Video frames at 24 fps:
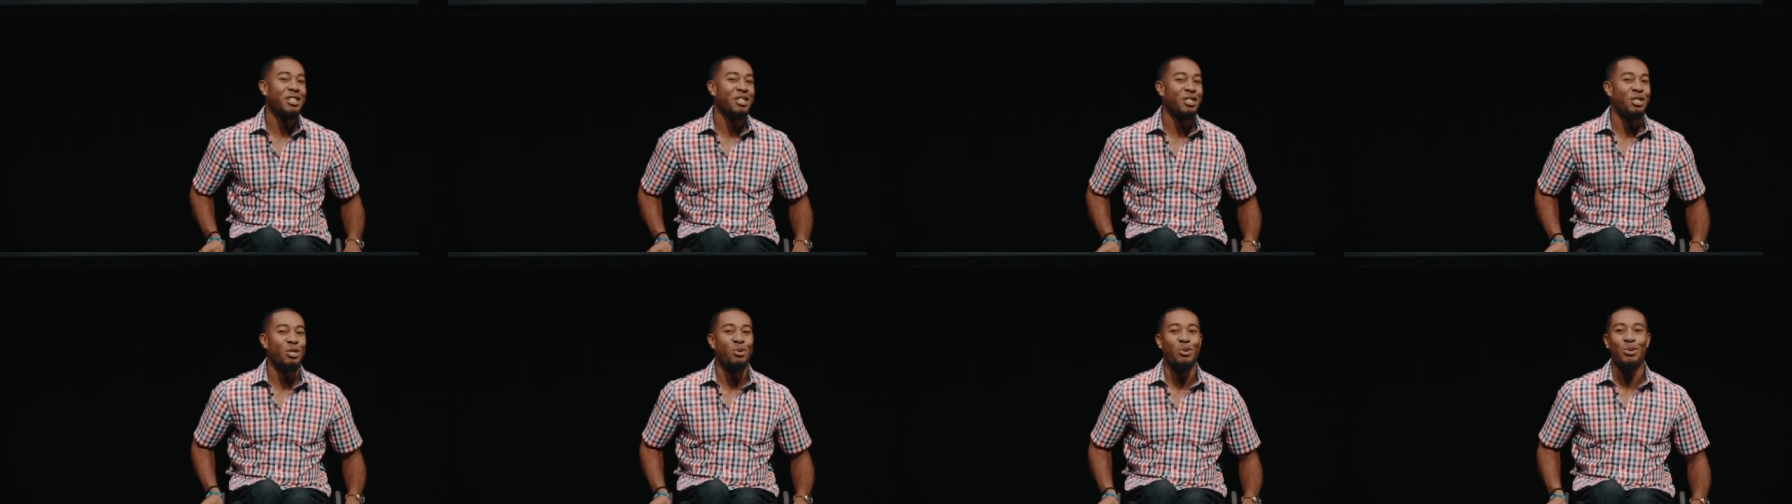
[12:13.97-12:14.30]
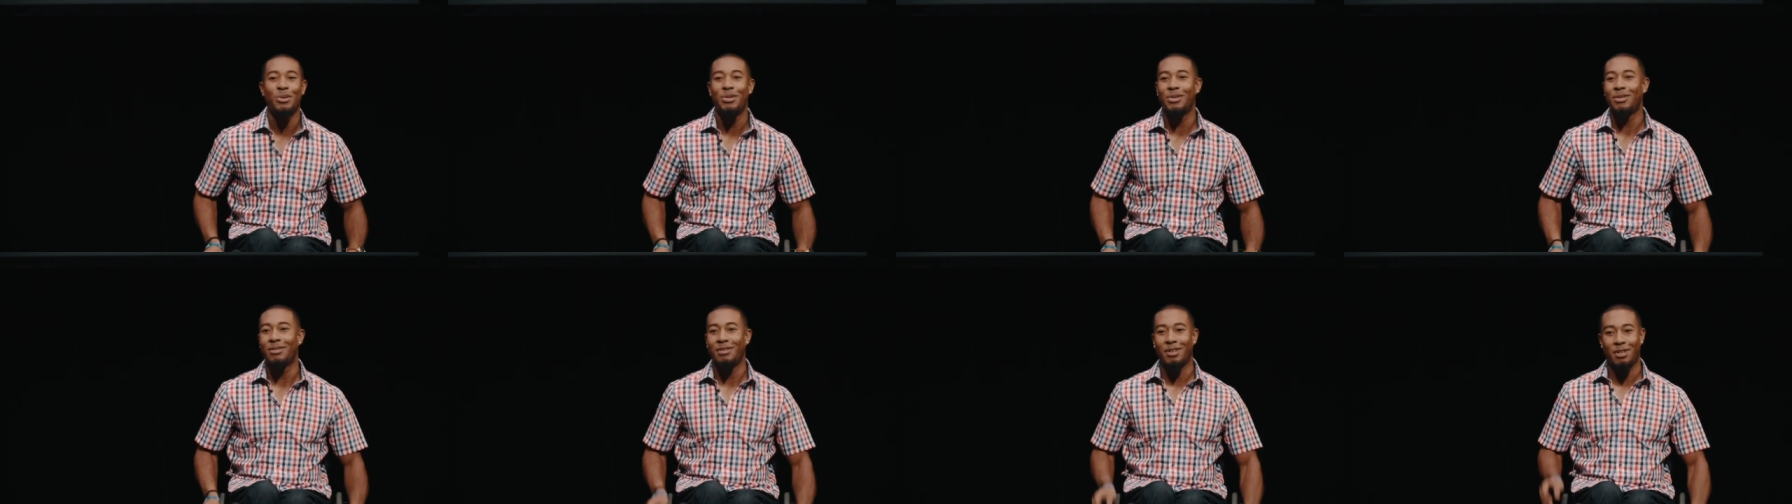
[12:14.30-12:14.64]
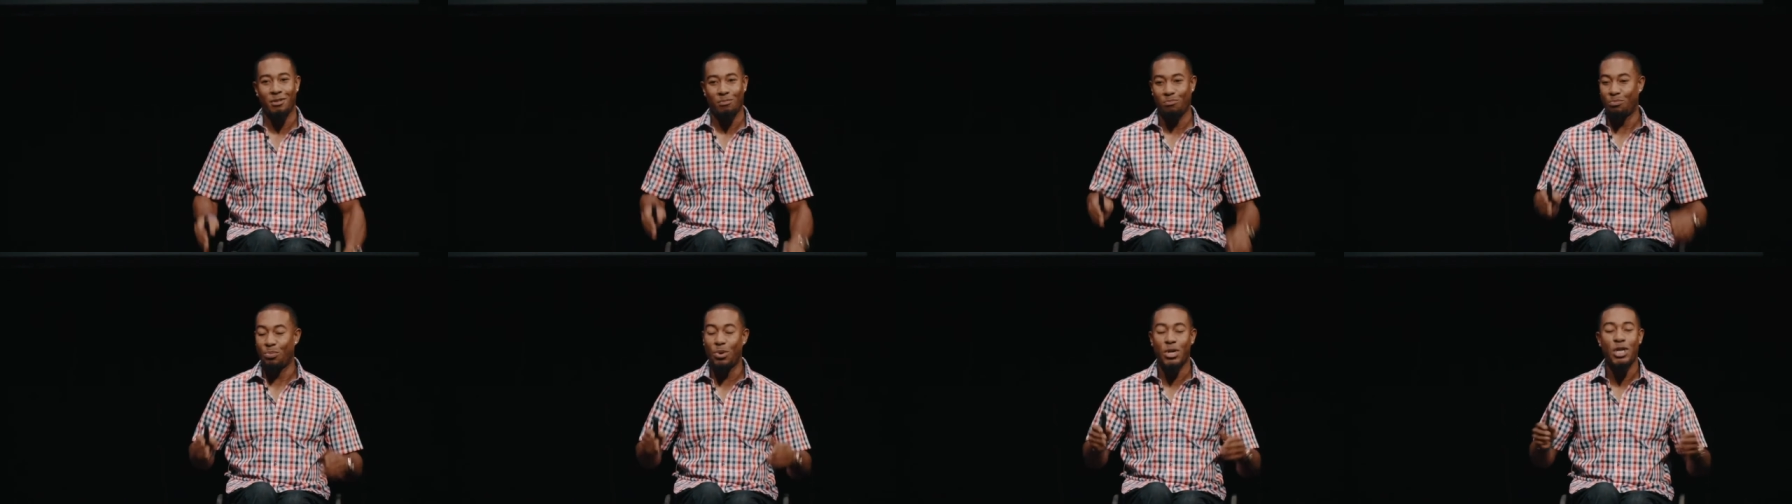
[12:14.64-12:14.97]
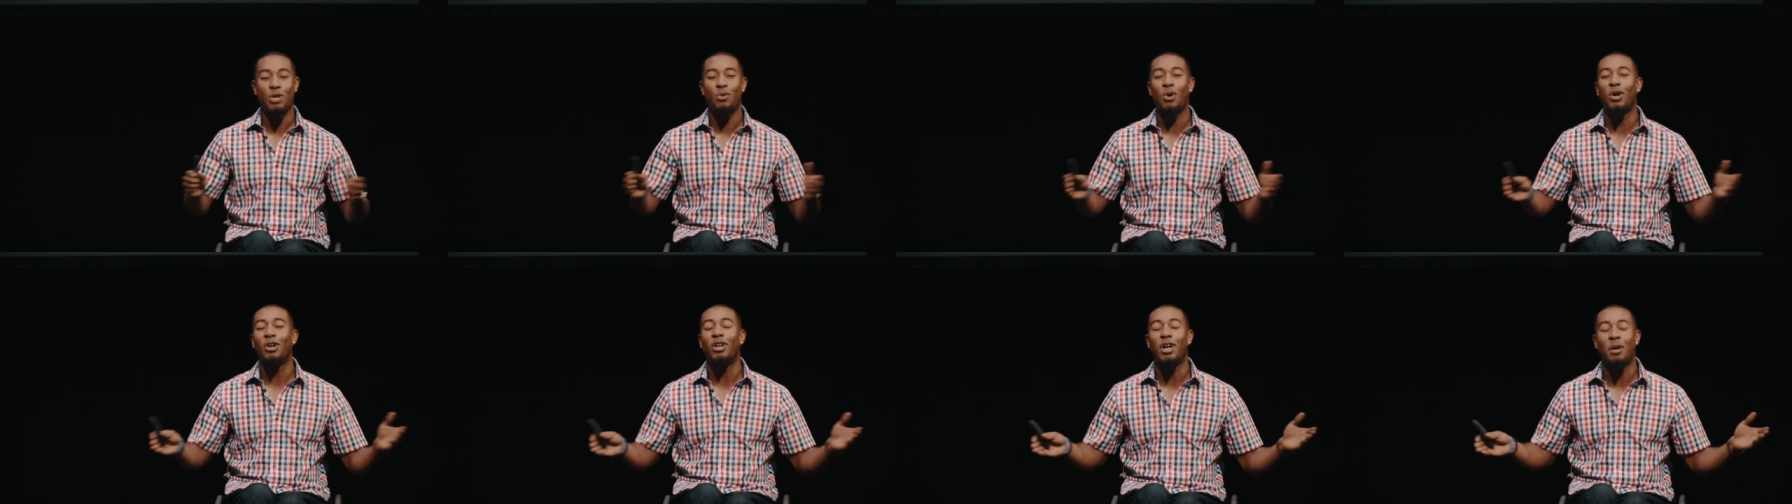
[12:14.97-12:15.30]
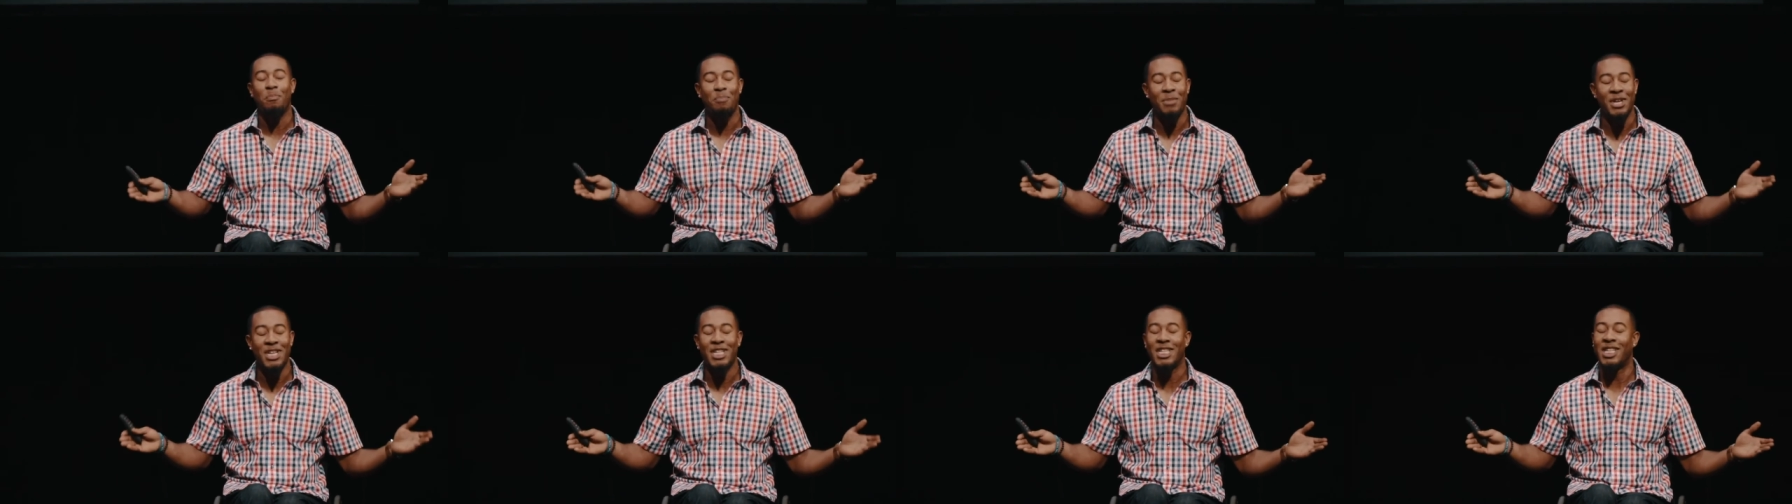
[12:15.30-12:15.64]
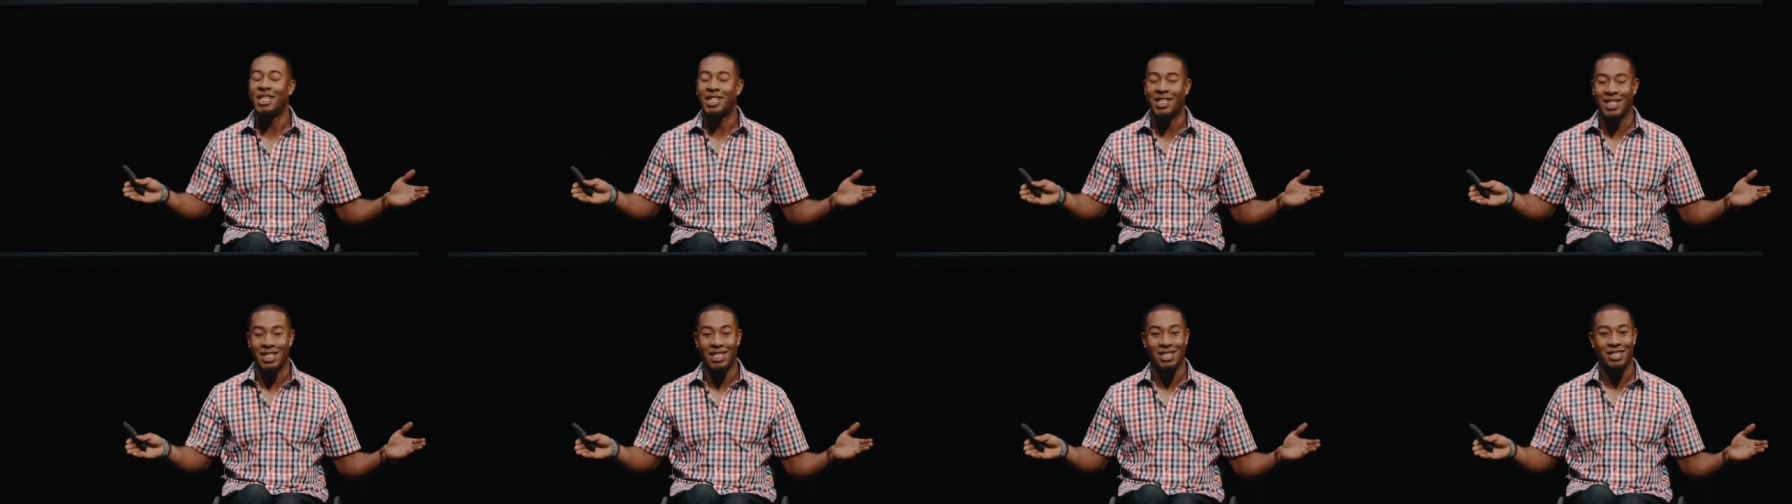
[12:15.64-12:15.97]
to youth pretty well
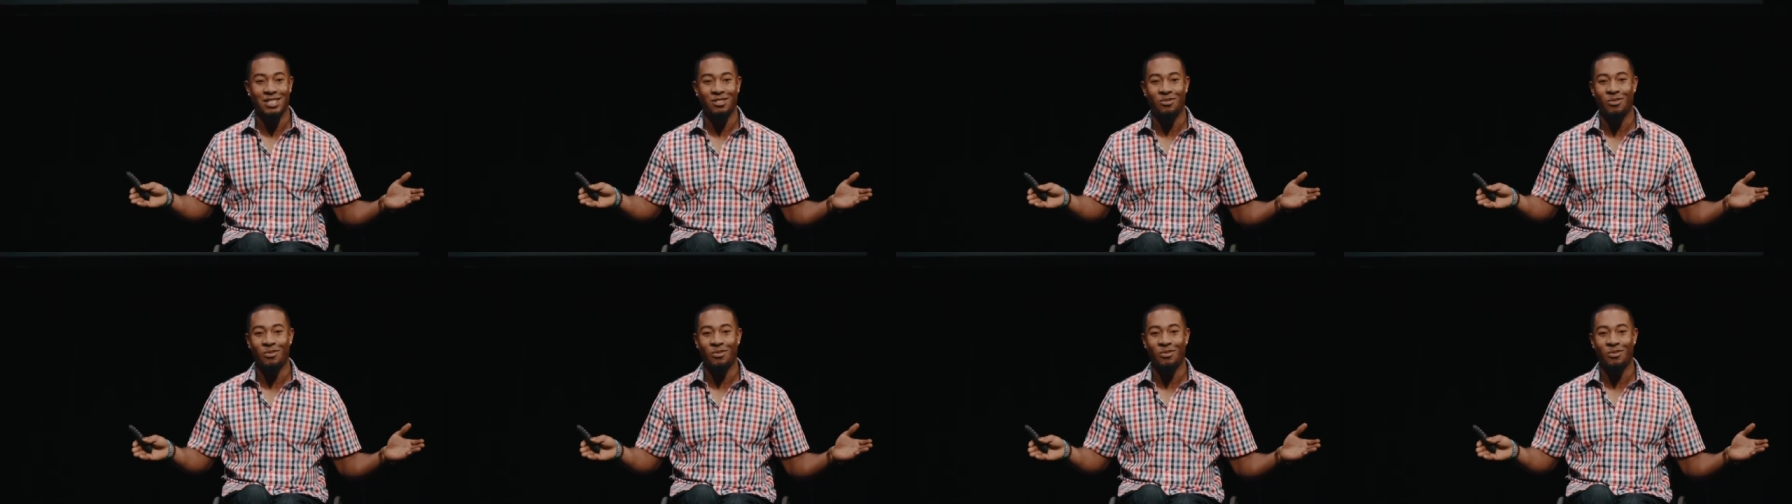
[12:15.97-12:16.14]
immediately,